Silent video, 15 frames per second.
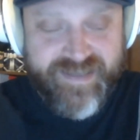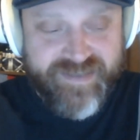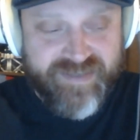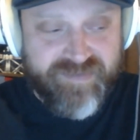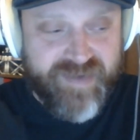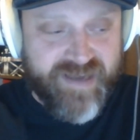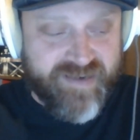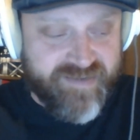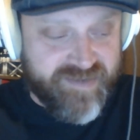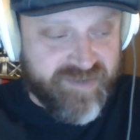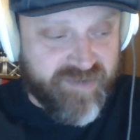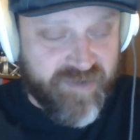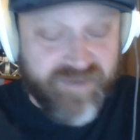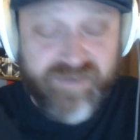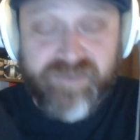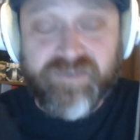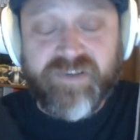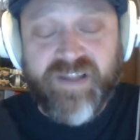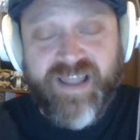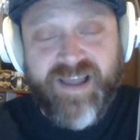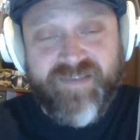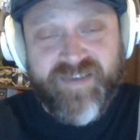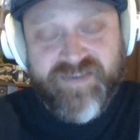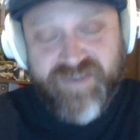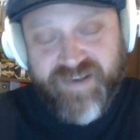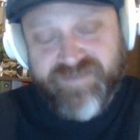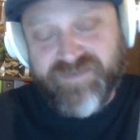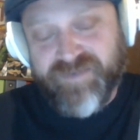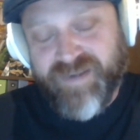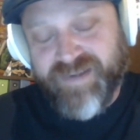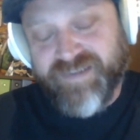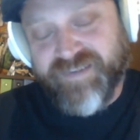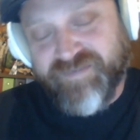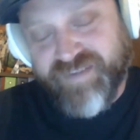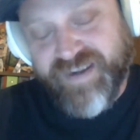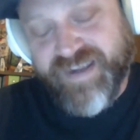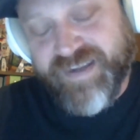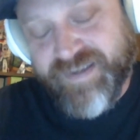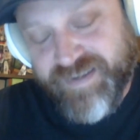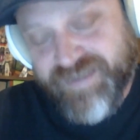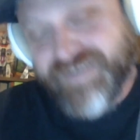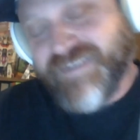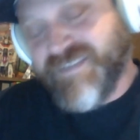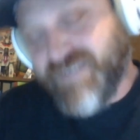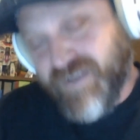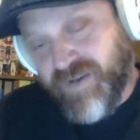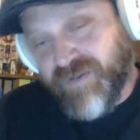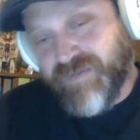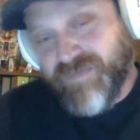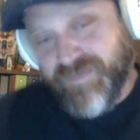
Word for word: is about a disgruntled clown that drives around in a van. So,